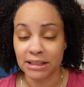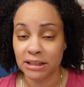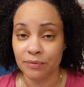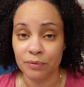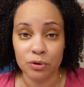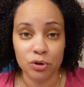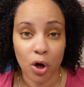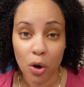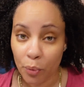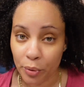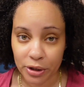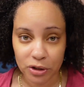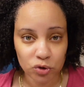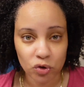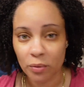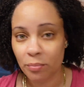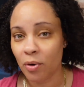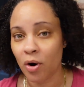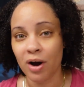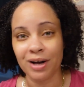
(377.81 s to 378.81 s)
If you don't want to do
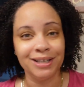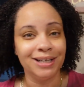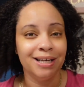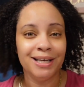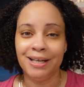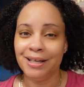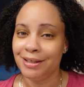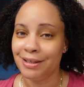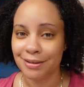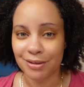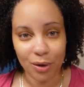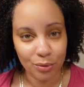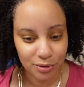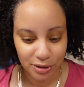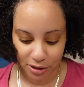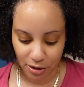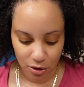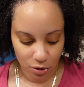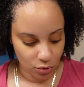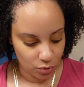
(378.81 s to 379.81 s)
a part, you don't
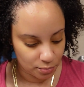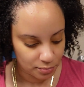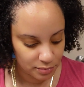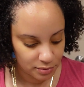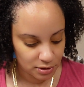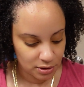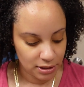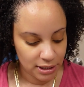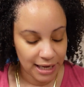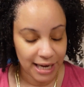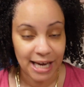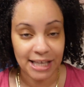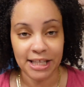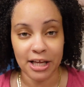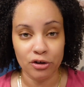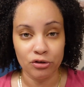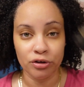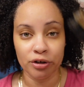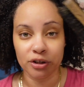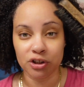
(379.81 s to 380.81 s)
need a comb. And then
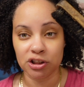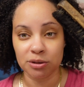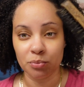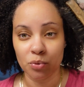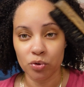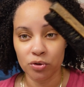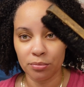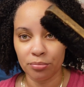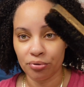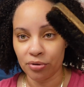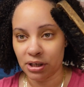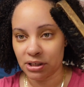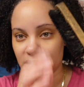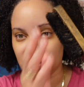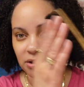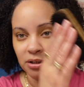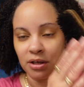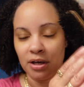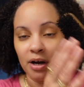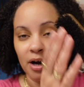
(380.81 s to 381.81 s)
you need a smoothing
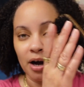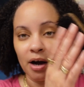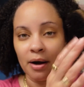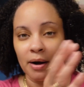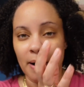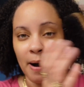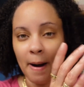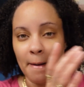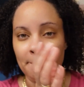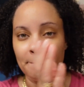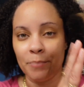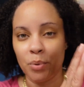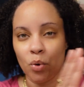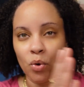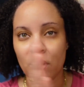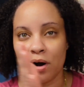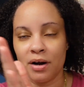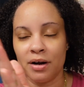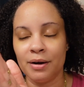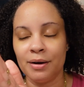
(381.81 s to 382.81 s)
brush, a
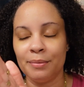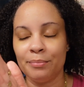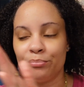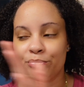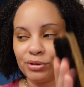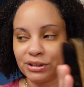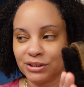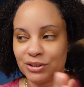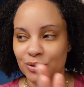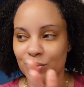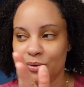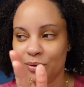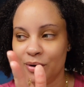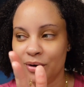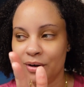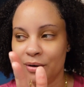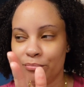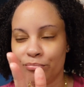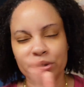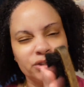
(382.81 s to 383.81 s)
boar bristle
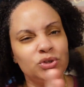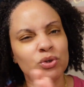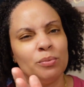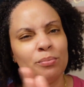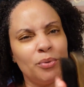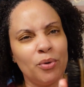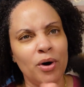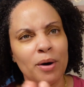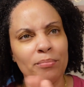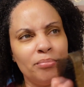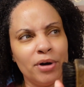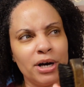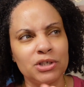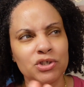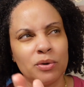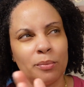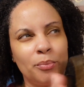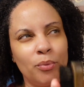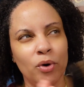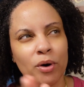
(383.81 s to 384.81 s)
boar brush
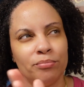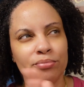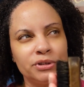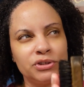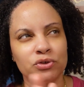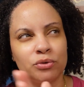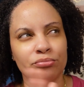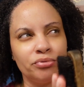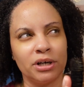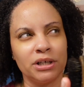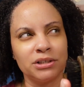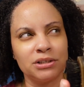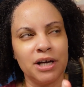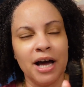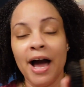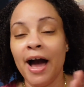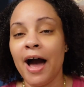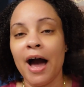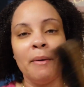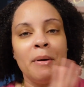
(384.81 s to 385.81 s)
or boar bristle brush.
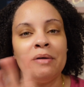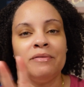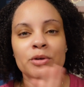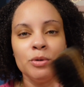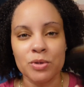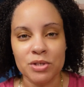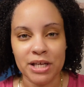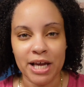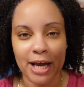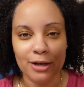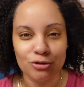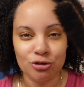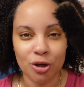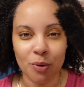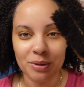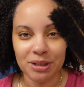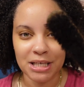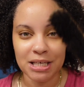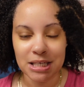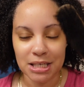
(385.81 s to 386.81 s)
However you say it, you know
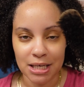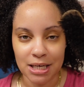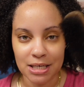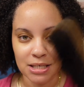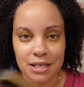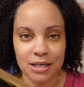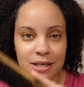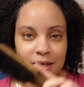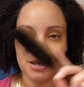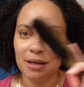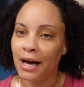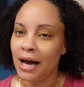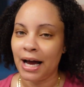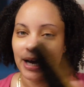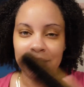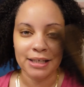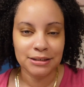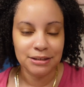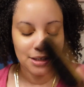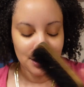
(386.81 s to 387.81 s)
what this is.
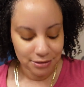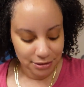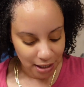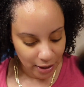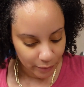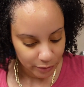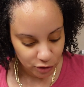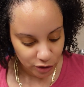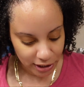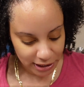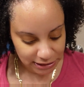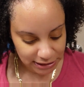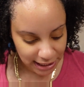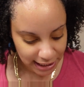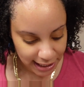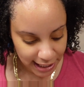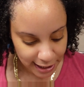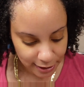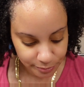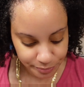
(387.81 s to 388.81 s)
I get tongue-tied when trying to say
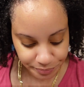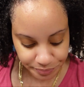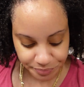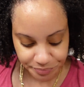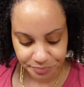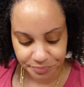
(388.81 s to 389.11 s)
that.